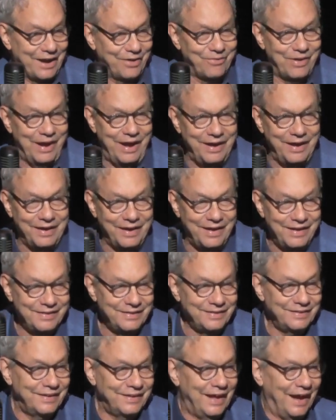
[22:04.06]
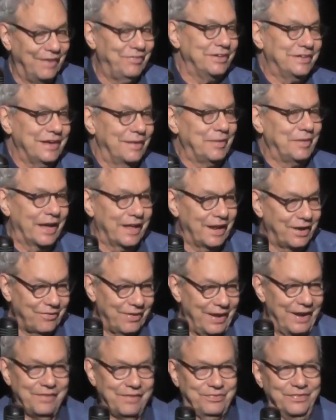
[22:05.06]
it right. Every time I get it
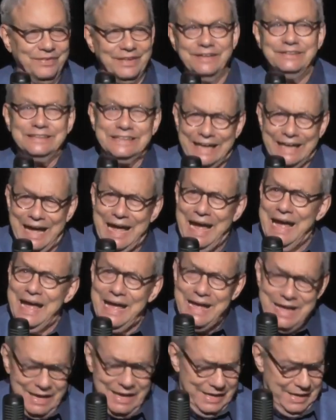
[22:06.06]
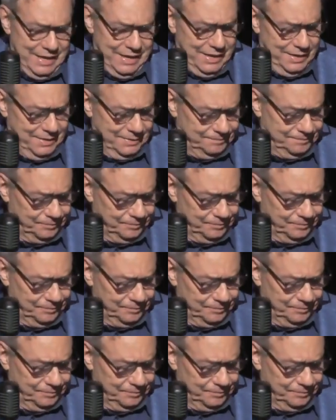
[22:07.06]
right, I feel like, hey!